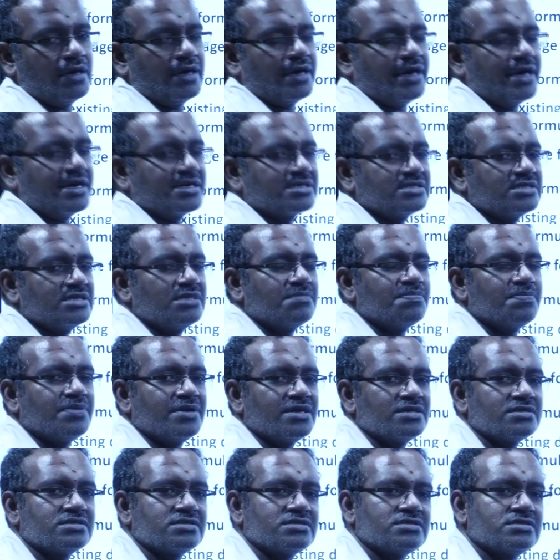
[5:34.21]

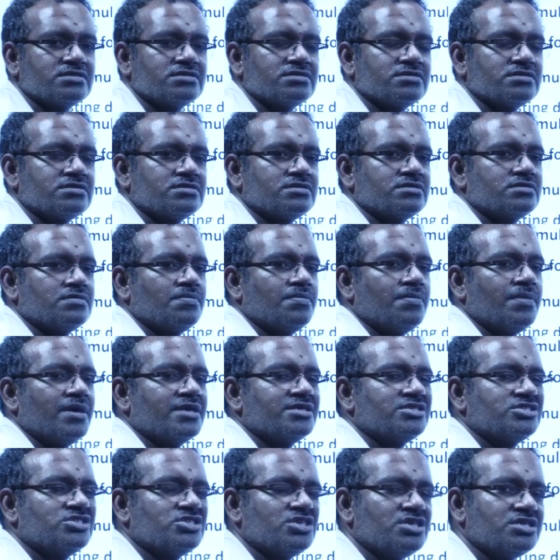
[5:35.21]
excipients, by
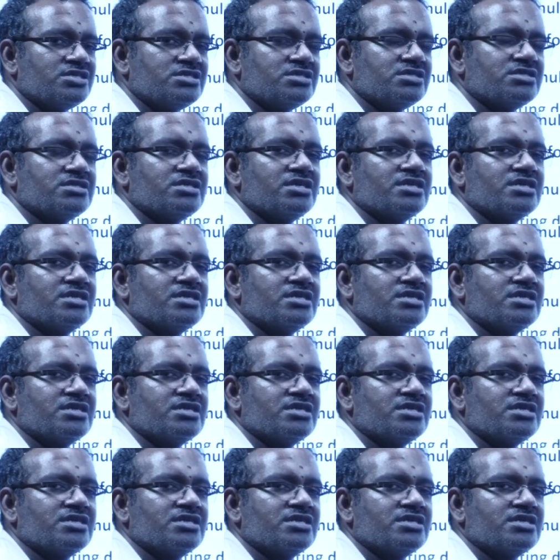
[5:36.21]
changing